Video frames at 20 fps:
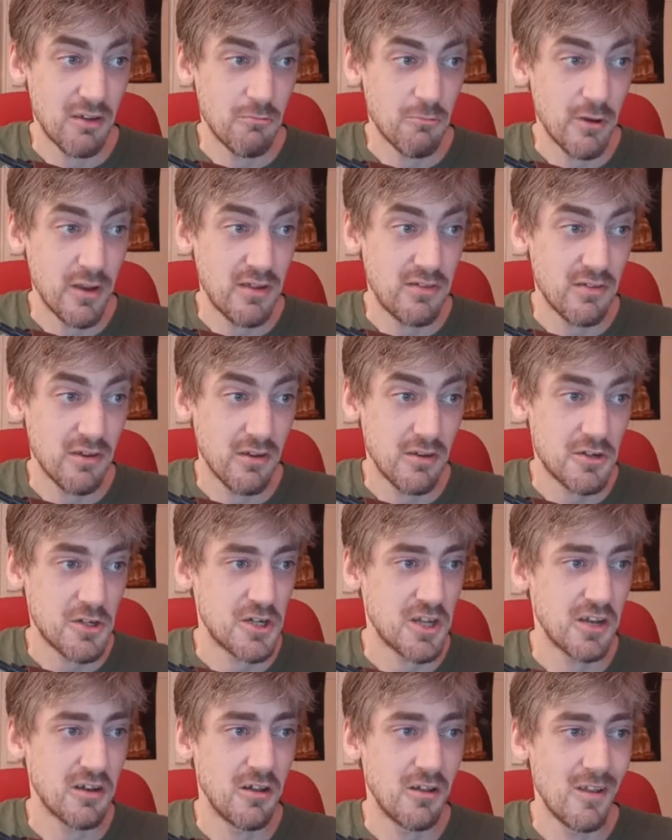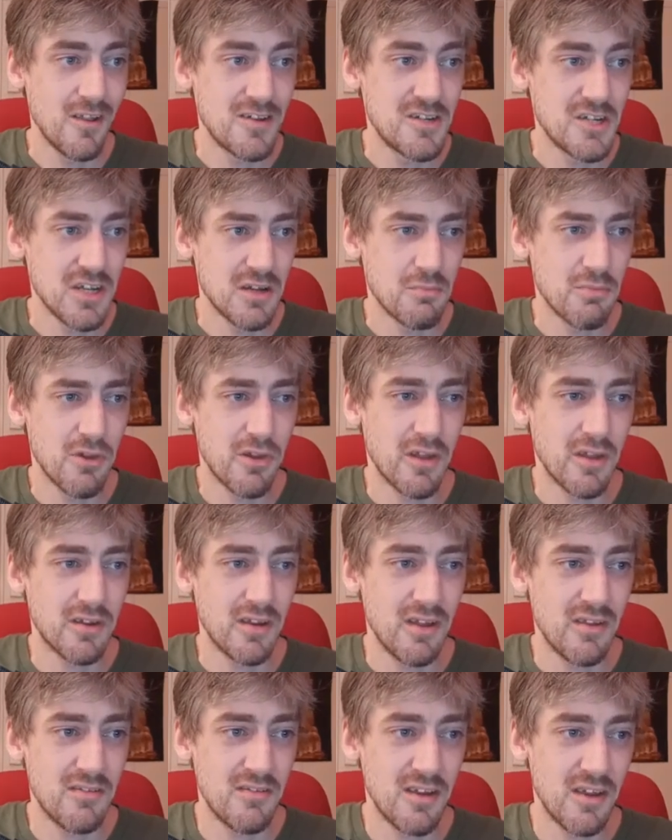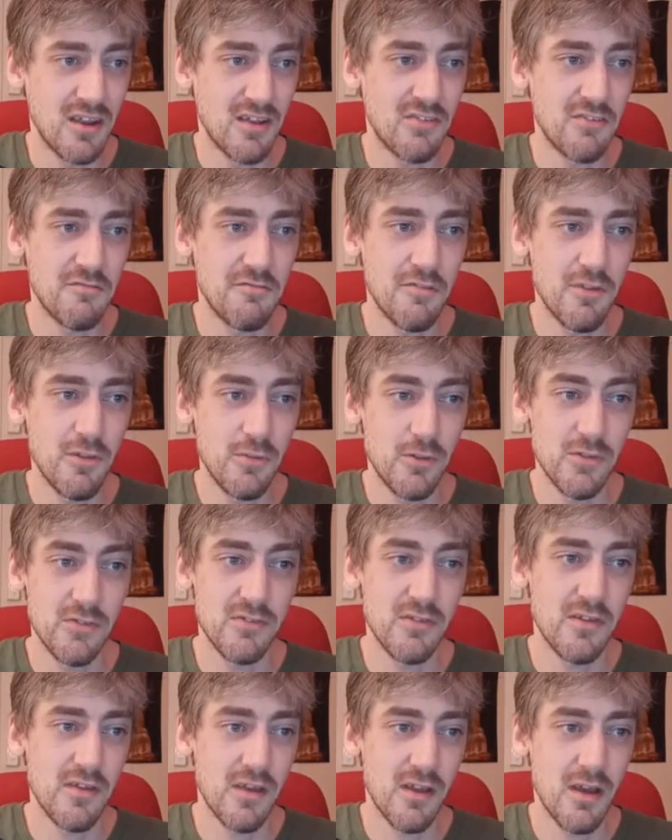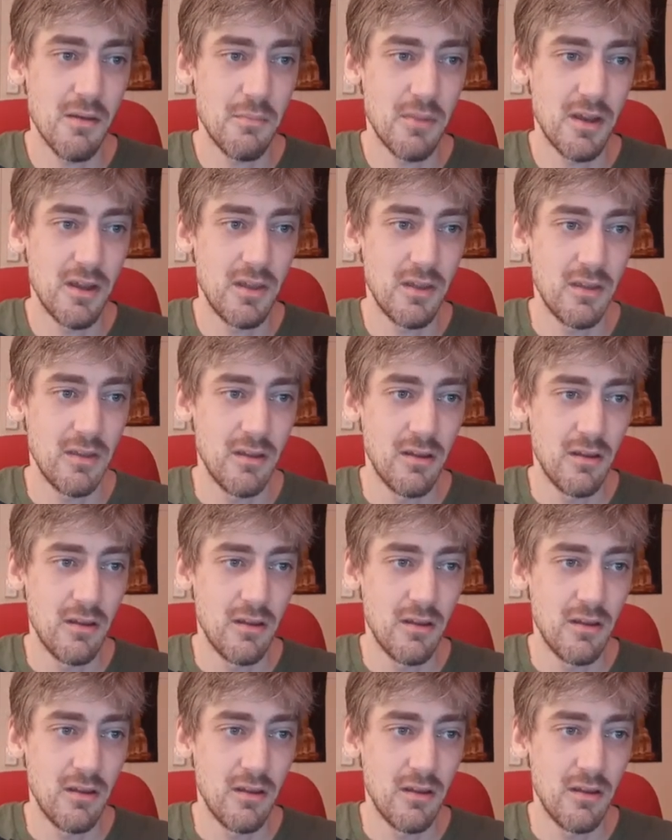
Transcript: in research, technology, and product testing is a focus of the company.